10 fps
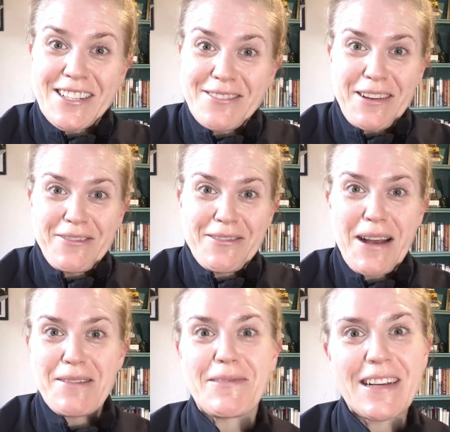just went for
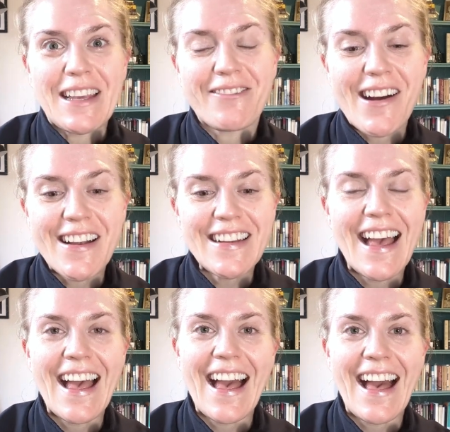my morning run.
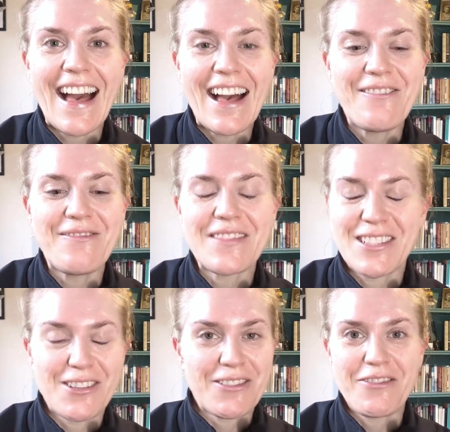
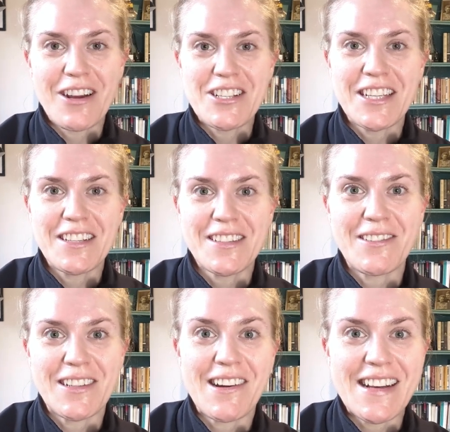So refreshing,
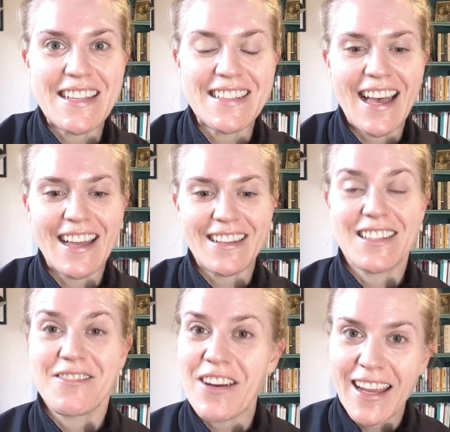so nice. And
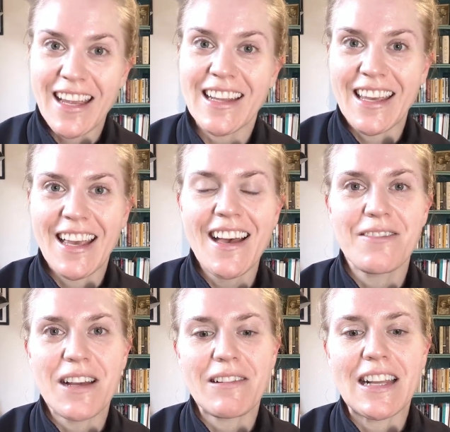it's very hilly here
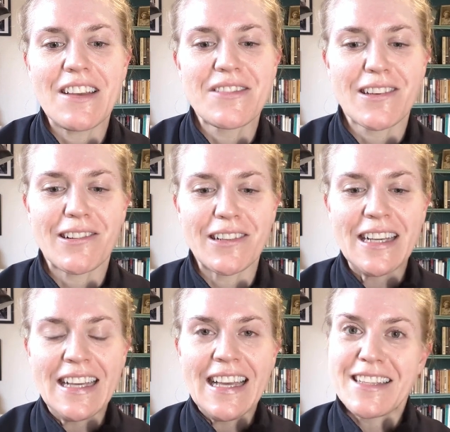where we live. So
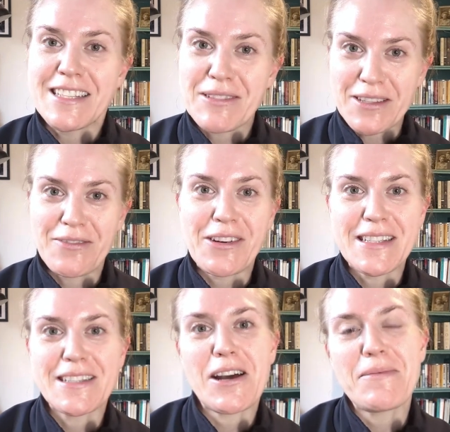this was the
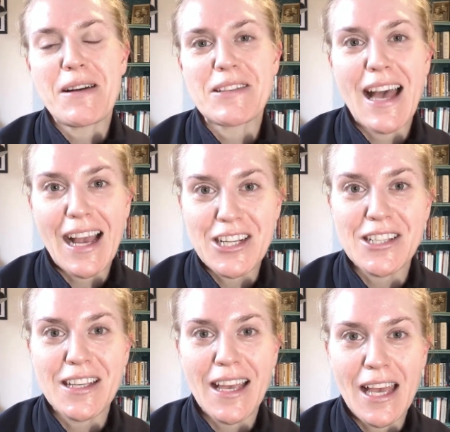first time I was
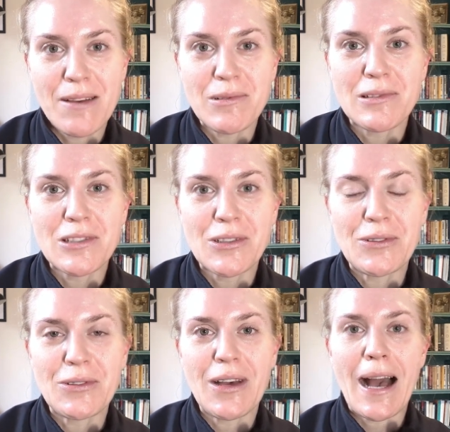actually able
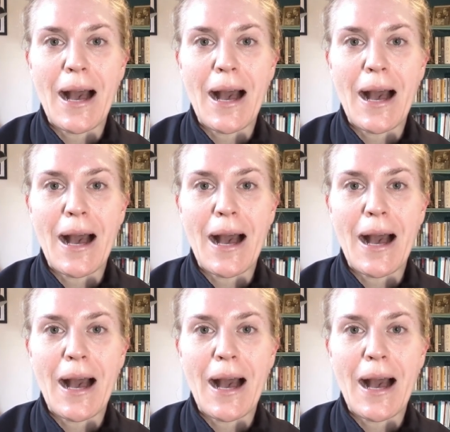to